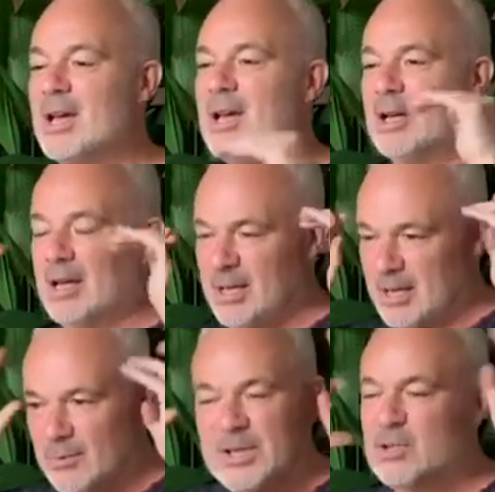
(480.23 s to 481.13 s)
and everything.
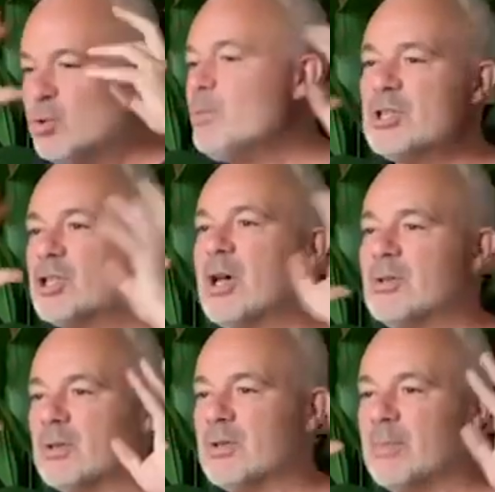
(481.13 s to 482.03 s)
If
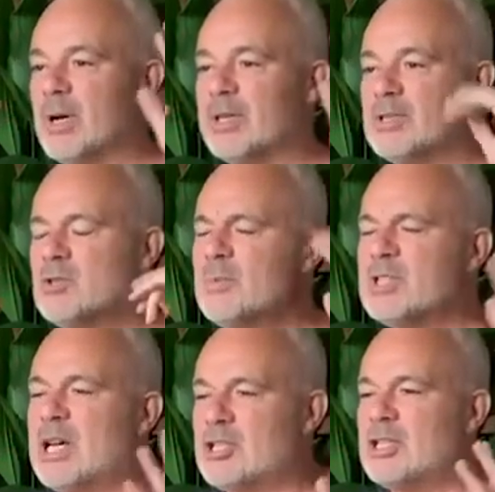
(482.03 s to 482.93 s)
there's too much going on in
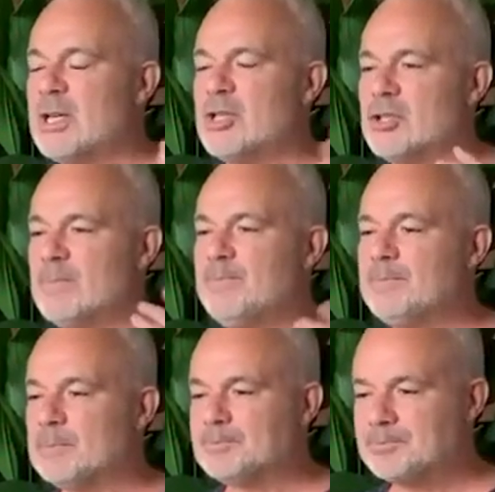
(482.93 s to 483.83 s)
the mind, too much
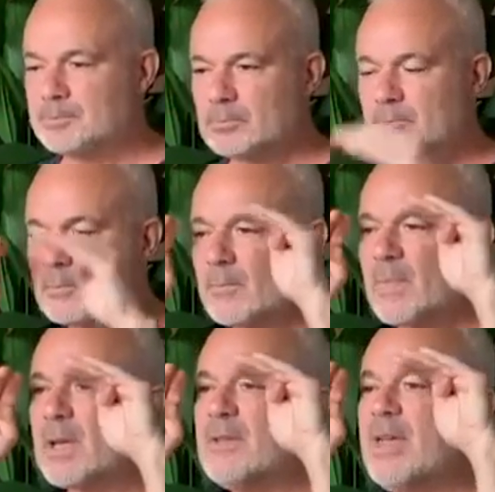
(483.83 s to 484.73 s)
agitation,
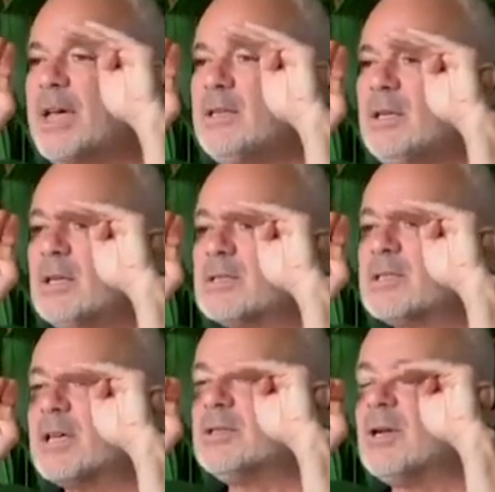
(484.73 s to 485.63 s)

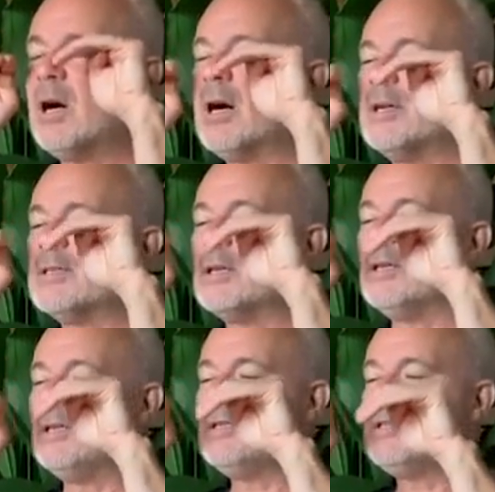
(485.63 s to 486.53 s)
then set
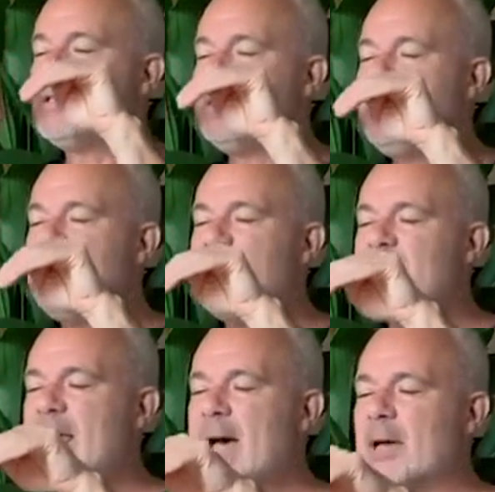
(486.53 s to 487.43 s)
your eyes a
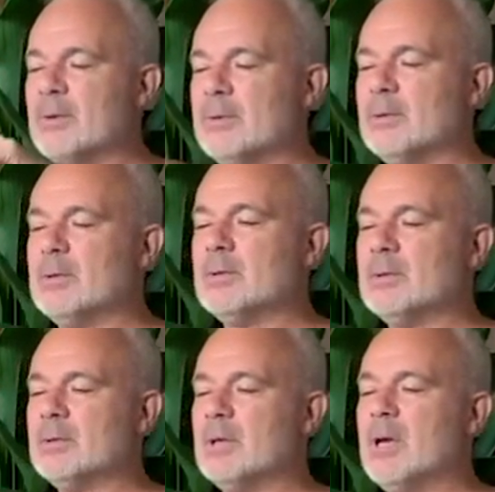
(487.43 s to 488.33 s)
little steeper
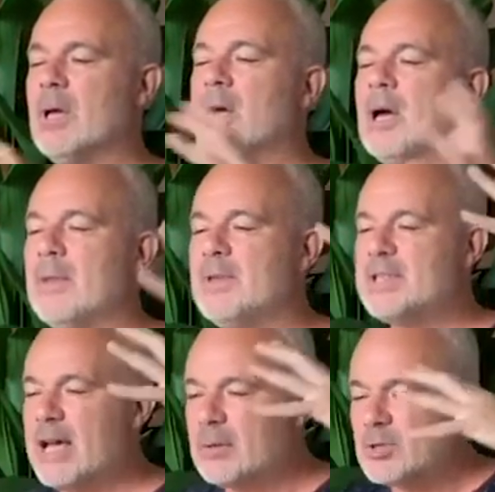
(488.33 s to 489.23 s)
down,
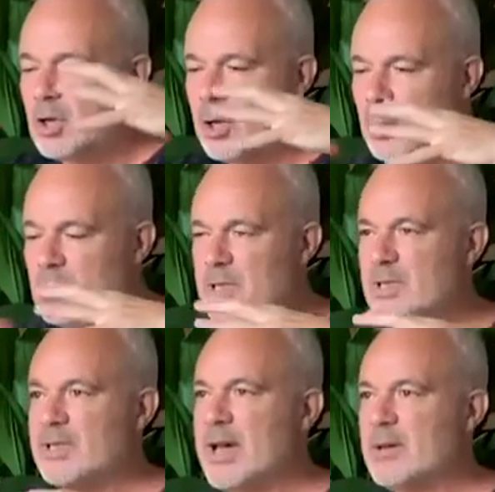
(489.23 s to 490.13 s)
and this
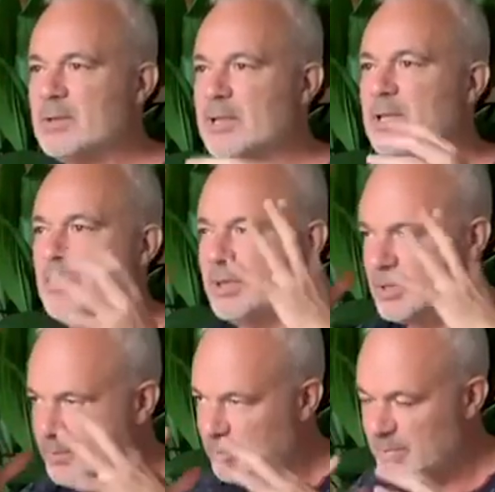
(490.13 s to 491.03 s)
helps close us
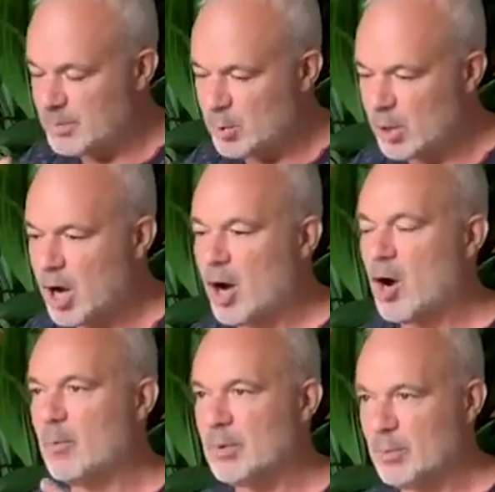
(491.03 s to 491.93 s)
down a little bit
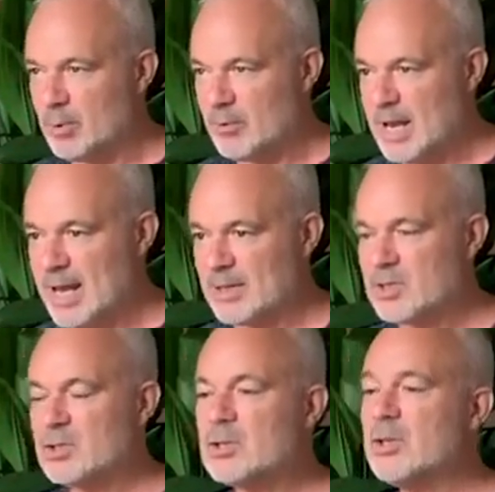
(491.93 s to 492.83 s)
and be more calm
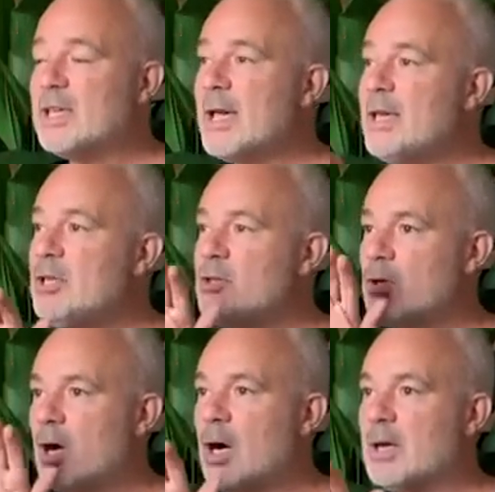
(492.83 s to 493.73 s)
and more relaxed.
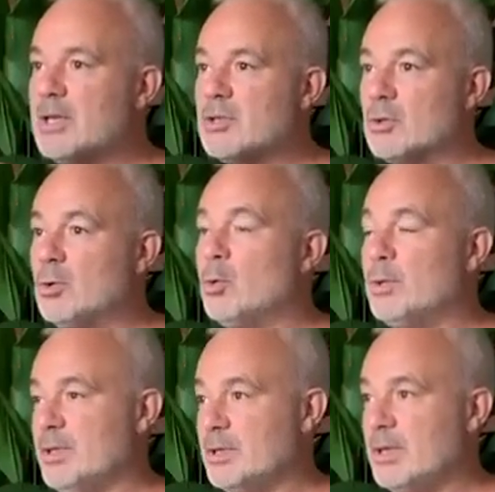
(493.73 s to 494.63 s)
So gauge your
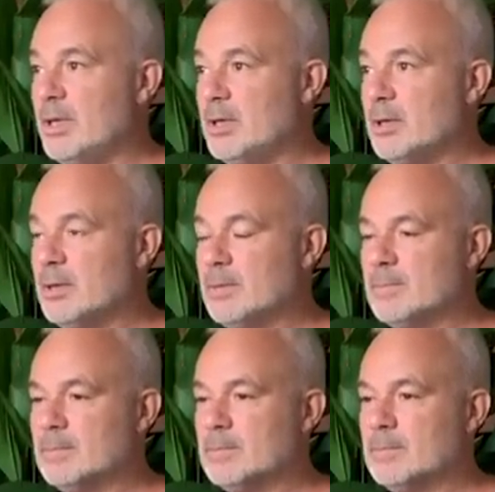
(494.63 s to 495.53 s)
eyes accordingly.